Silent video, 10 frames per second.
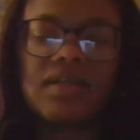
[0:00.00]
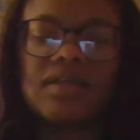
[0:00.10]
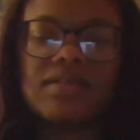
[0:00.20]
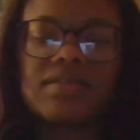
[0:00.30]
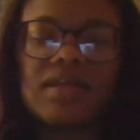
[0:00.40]

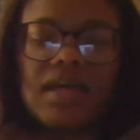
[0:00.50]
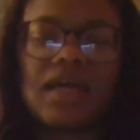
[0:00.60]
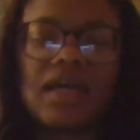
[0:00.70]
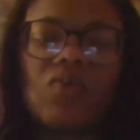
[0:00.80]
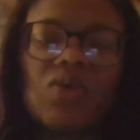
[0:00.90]
and say,
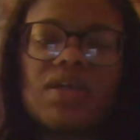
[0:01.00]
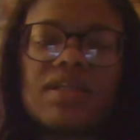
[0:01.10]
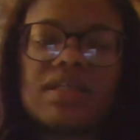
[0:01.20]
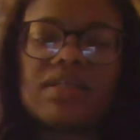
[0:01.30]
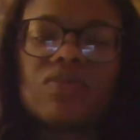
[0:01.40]
hey, what
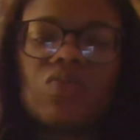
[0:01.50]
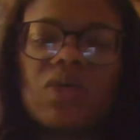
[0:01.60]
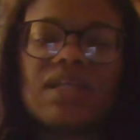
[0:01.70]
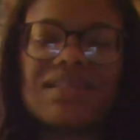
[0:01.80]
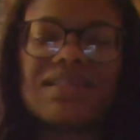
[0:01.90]
it is,
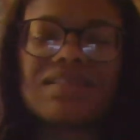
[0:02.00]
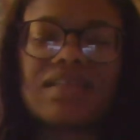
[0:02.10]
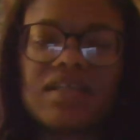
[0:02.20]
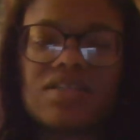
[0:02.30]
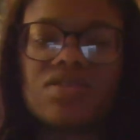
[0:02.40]
what is it
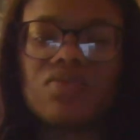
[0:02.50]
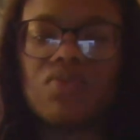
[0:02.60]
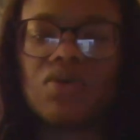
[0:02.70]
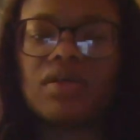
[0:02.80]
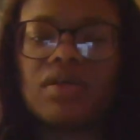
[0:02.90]
that you
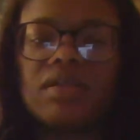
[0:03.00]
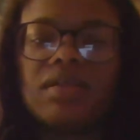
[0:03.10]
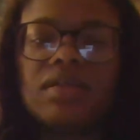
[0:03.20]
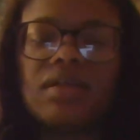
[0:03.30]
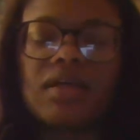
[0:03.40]
want?
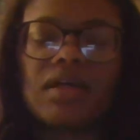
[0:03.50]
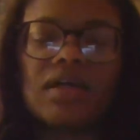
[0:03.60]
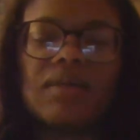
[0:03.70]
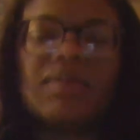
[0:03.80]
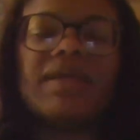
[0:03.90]

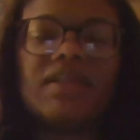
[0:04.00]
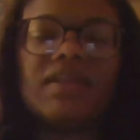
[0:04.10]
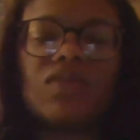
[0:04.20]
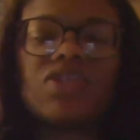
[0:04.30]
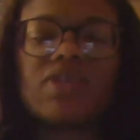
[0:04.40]
Um, and
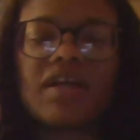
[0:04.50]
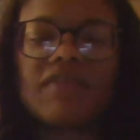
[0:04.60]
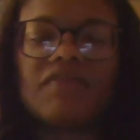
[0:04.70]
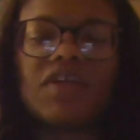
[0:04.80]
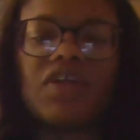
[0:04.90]
then we try
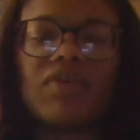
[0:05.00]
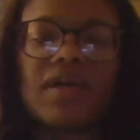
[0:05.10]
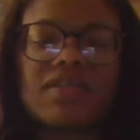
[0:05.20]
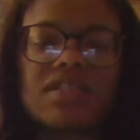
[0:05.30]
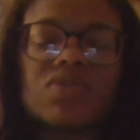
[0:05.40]
to figure
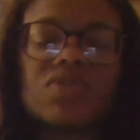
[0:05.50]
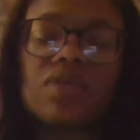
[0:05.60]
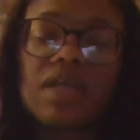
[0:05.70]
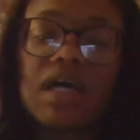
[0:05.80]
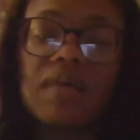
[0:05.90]
out some
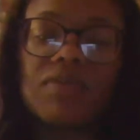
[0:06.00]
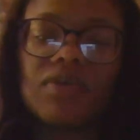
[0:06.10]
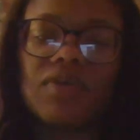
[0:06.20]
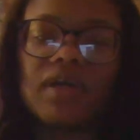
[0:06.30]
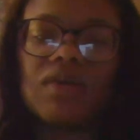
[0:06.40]
sort of common
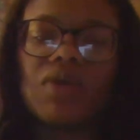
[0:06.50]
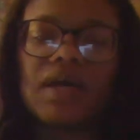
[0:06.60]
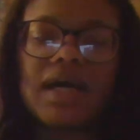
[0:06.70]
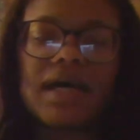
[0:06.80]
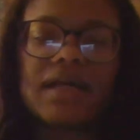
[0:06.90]
ground
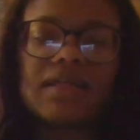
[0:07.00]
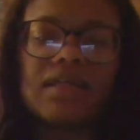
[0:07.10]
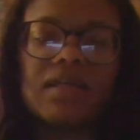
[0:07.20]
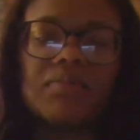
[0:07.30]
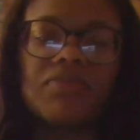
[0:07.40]
where I
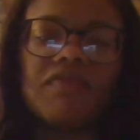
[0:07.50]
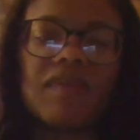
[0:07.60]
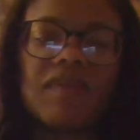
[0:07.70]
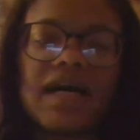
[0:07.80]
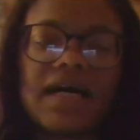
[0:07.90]
can
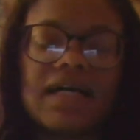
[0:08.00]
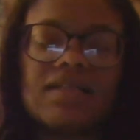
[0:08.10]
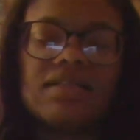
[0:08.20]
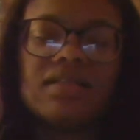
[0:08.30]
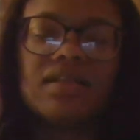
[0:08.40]

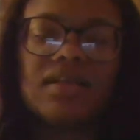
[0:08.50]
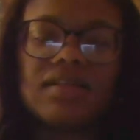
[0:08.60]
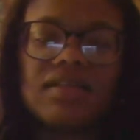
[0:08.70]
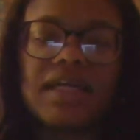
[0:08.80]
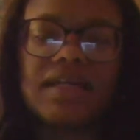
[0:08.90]
provide
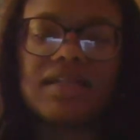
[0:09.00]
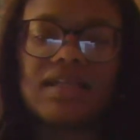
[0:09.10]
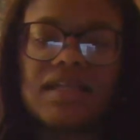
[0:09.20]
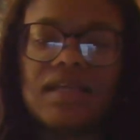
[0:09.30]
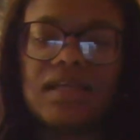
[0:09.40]
that
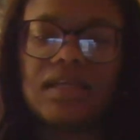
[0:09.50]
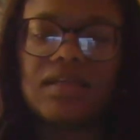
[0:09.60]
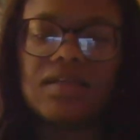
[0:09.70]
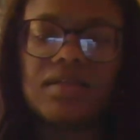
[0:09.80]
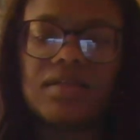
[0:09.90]

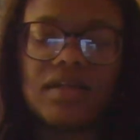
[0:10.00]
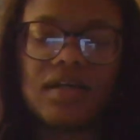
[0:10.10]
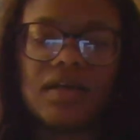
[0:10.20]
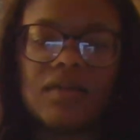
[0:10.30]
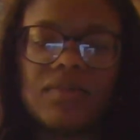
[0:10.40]
need
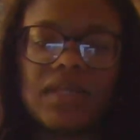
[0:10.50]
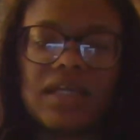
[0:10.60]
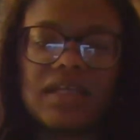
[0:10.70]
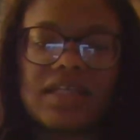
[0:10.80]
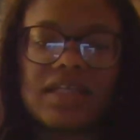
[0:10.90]
um,
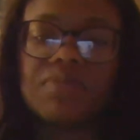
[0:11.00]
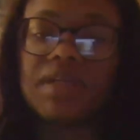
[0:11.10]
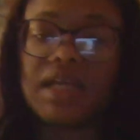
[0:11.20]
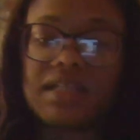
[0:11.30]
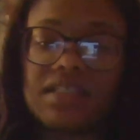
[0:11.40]
that has
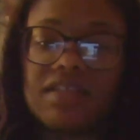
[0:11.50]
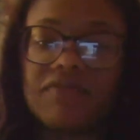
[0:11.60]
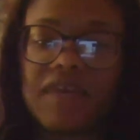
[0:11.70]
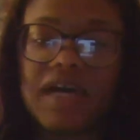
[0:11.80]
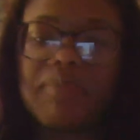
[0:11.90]
been
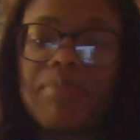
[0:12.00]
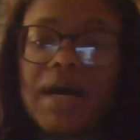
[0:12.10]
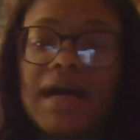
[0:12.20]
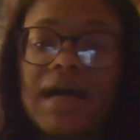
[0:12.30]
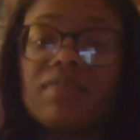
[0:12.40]
identified
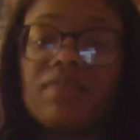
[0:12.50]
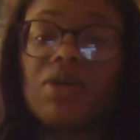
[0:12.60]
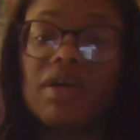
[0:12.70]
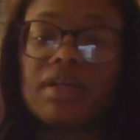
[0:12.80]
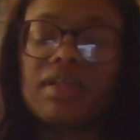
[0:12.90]
by the
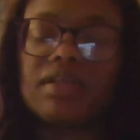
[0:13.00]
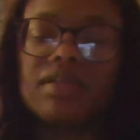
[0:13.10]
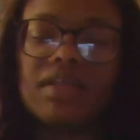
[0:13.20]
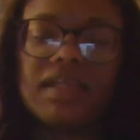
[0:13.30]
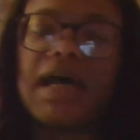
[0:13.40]
market
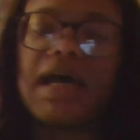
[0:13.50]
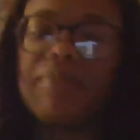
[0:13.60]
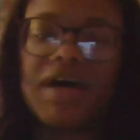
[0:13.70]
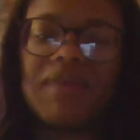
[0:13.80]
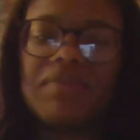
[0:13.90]
and
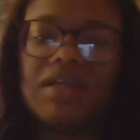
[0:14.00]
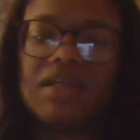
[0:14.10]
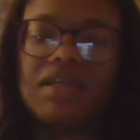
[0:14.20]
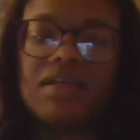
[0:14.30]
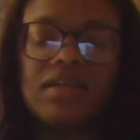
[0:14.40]
not by
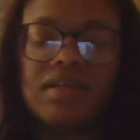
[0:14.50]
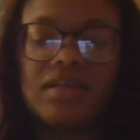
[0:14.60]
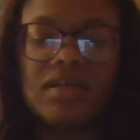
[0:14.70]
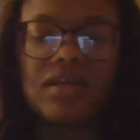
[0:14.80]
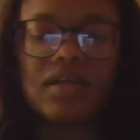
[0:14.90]
me.
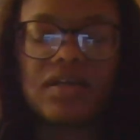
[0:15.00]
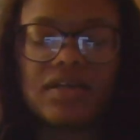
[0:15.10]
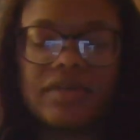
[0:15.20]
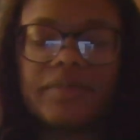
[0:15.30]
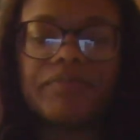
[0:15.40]

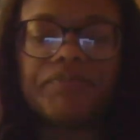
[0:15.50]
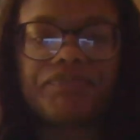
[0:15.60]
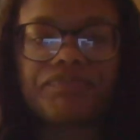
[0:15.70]
Um,